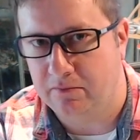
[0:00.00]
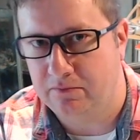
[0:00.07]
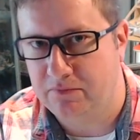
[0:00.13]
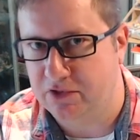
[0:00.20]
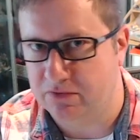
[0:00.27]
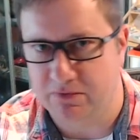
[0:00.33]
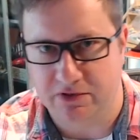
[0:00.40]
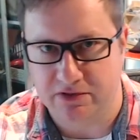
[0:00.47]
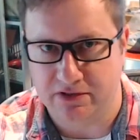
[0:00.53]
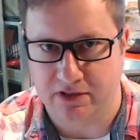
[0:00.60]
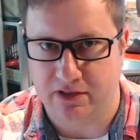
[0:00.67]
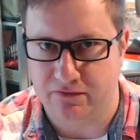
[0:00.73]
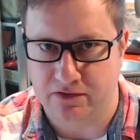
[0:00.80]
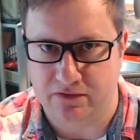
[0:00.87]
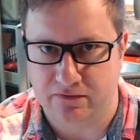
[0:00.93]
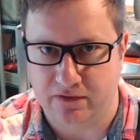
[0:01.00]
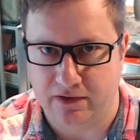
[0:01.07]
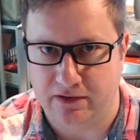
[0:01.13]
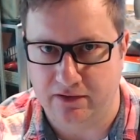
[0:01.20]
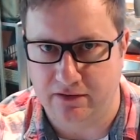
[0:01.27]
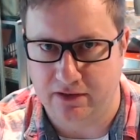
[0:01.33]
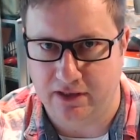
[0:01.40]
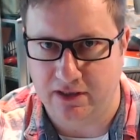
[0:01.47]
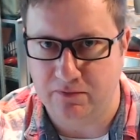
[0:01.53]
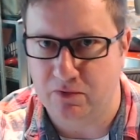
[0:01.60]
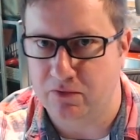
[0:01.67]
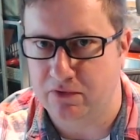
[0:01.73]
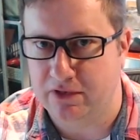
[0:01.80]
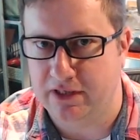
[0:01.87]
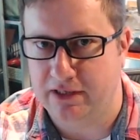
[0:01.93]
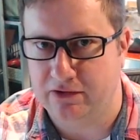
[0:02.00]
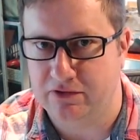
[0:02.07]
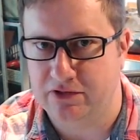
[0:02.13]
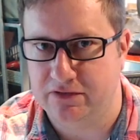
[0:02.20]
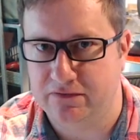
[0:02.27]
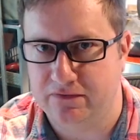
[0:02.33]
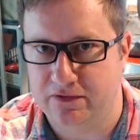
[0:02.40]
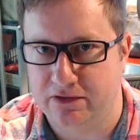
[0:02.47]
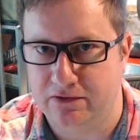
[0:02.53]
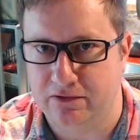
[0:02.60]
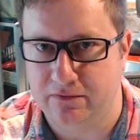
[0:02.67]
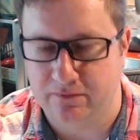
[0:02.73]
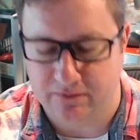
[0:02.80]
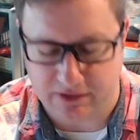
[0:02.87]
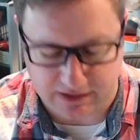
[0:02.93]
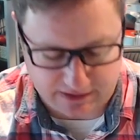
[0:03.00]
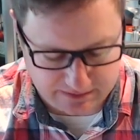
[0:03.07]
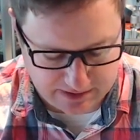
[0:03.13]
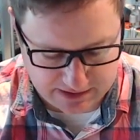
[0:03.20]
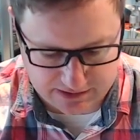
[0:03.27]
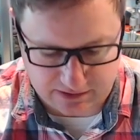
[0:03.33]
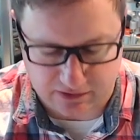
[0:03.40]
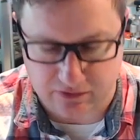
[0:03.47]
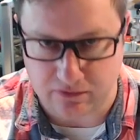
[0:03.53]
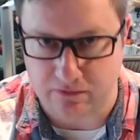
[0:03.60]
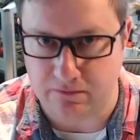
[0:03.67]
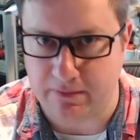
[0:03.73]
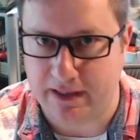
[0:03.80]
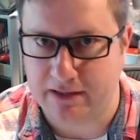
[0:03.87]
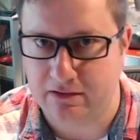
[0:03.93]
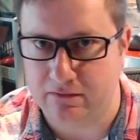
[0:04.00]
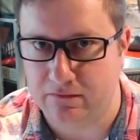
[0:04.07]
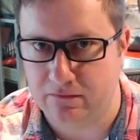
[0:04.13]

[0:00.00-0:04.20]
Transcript: just because it gives the game a more chaotic feel as the sort of battle